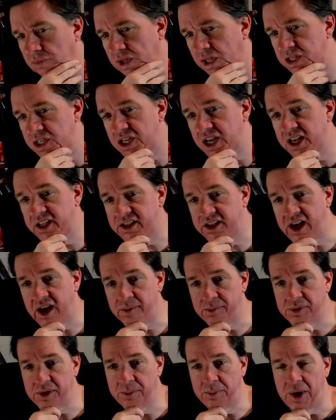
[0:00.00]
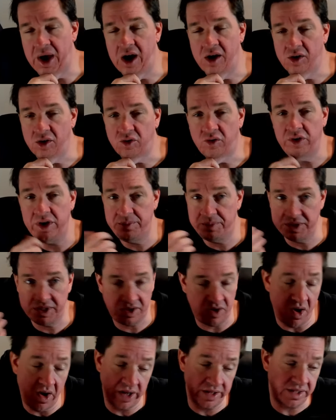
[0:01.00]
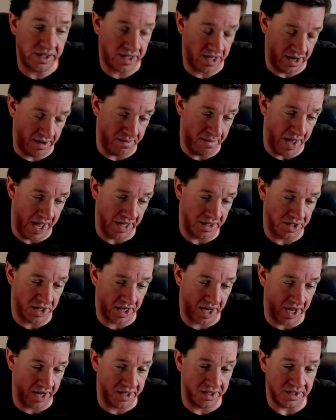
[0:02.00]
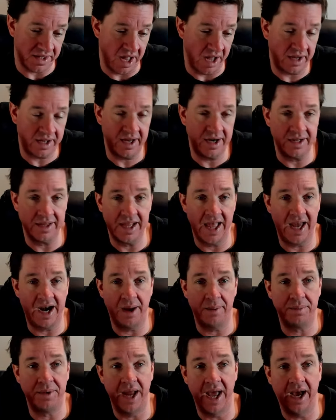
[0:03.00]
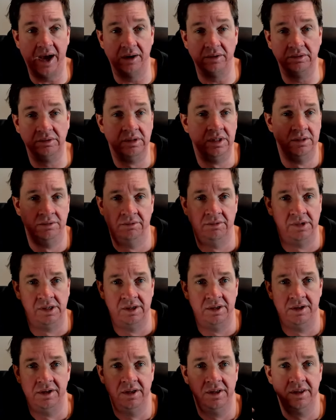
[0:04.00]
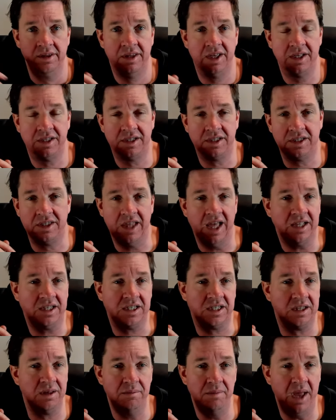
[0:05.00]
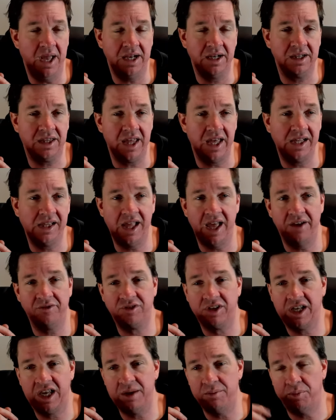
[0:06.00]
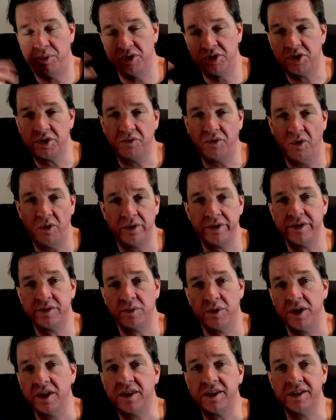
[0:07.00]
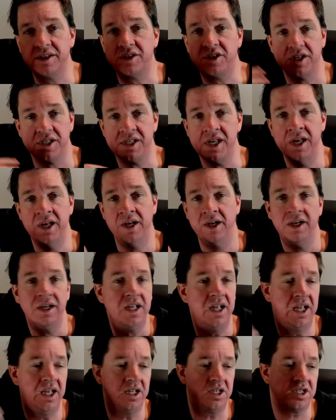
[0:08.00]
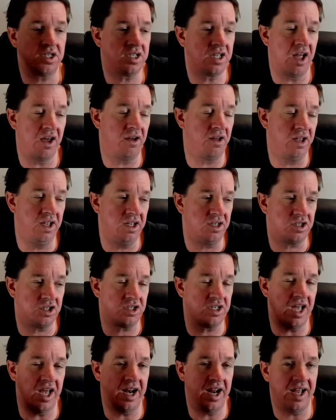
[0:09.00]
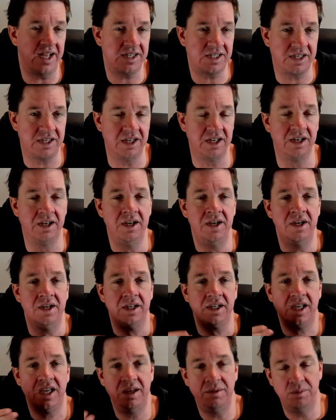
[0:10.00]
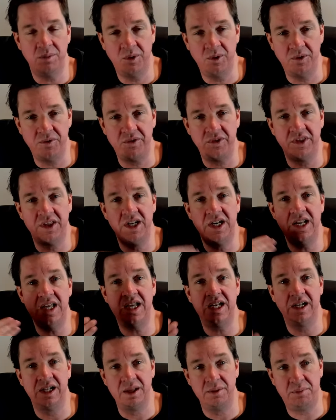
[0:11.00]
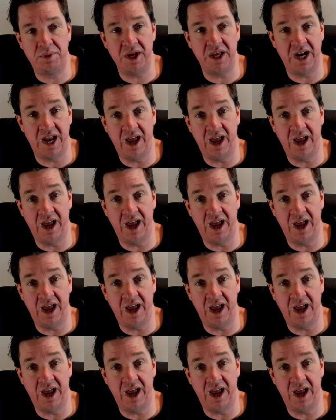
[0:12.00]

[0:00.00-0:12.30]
Jess, yep, the power creep is constant in Magic, and it's not going to let up now. That's the main thing they have to keep pushing forwards with. It's just each set has to keep moving the needle a bit.